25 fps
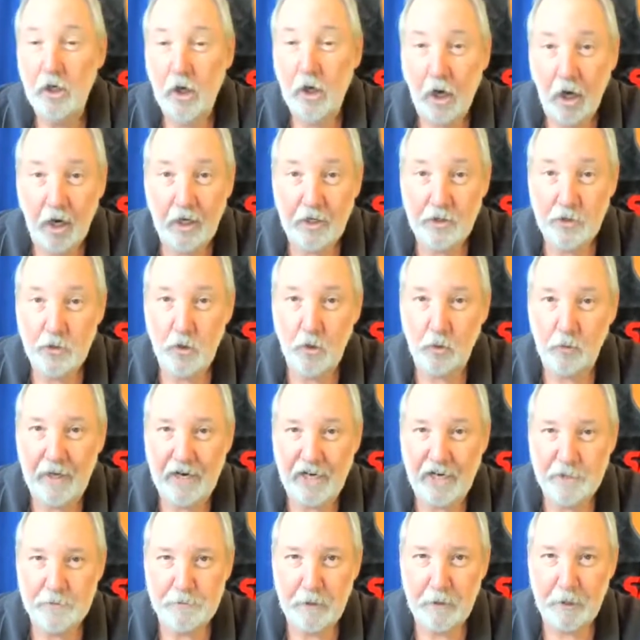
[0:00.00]
onto a
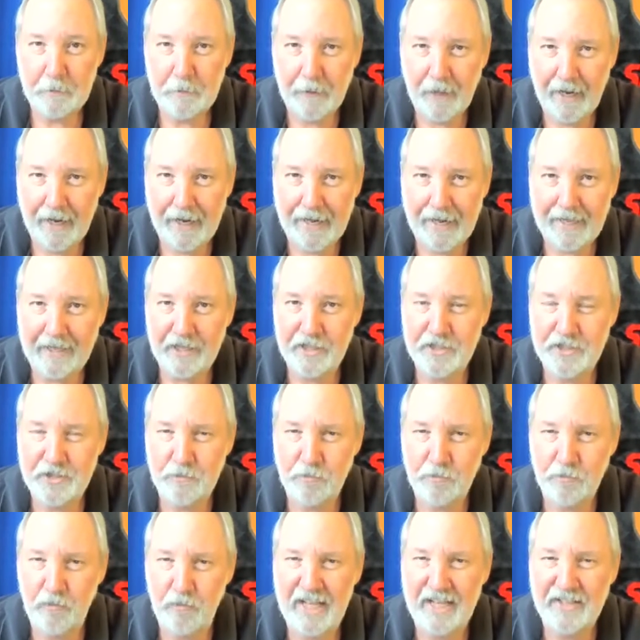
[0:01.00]
Raspberry Pi, and
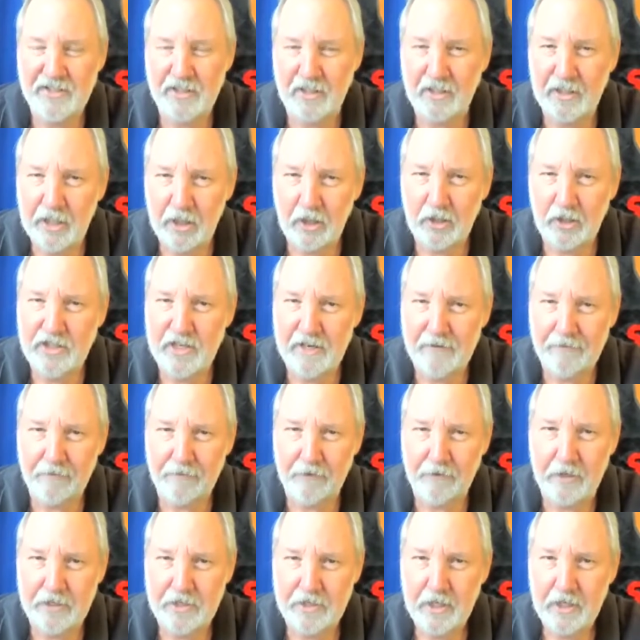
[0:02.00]
it's it's a little
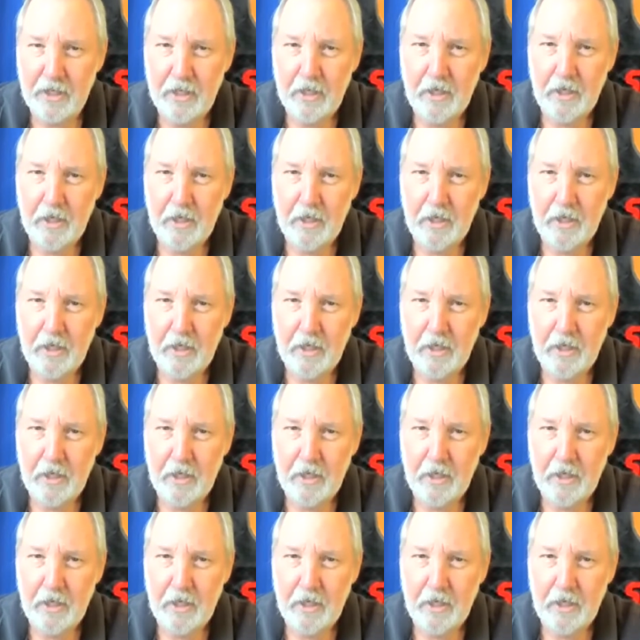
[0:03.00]
different